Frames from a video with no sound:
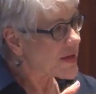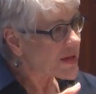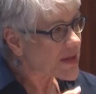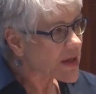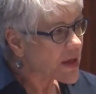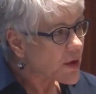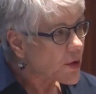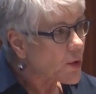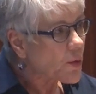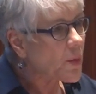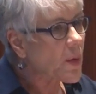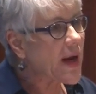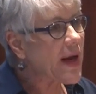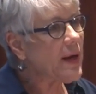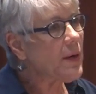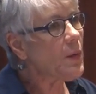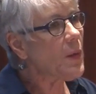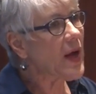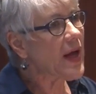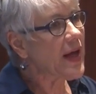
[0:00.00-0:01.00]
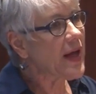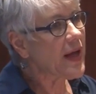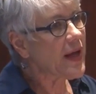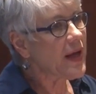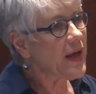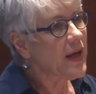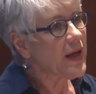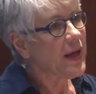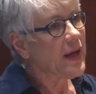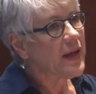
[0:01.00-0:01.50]
And it's in a great
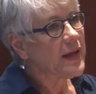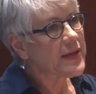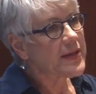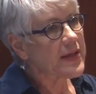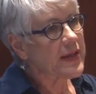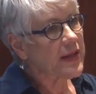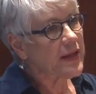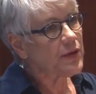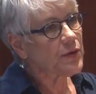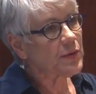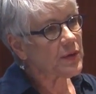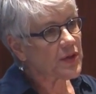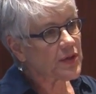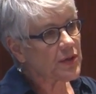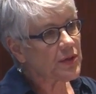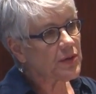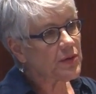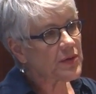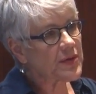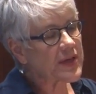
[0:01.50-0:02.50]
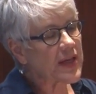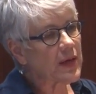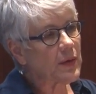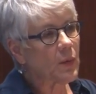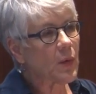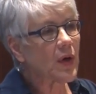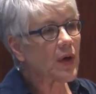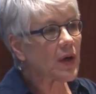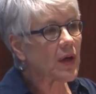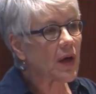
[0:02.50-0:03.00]
way to introduce
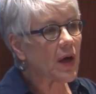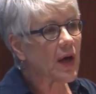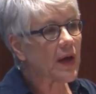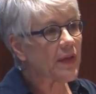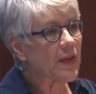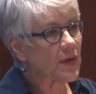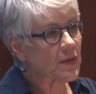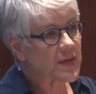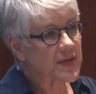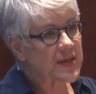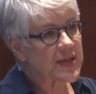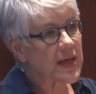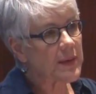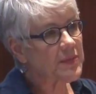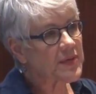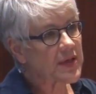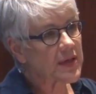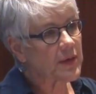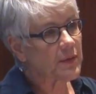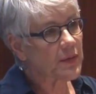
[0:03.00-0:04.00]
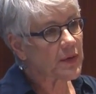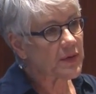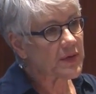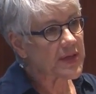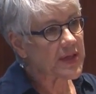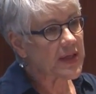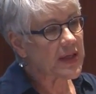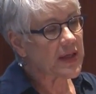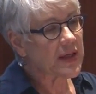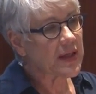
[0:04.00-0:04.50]
and work on those steps in a
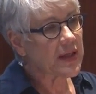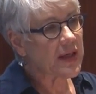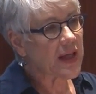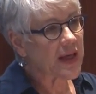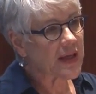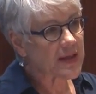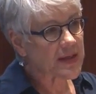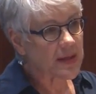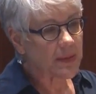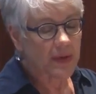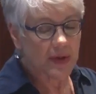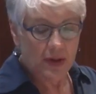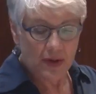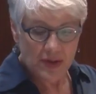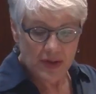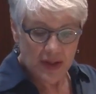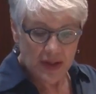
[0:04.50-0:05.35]
routine and some of those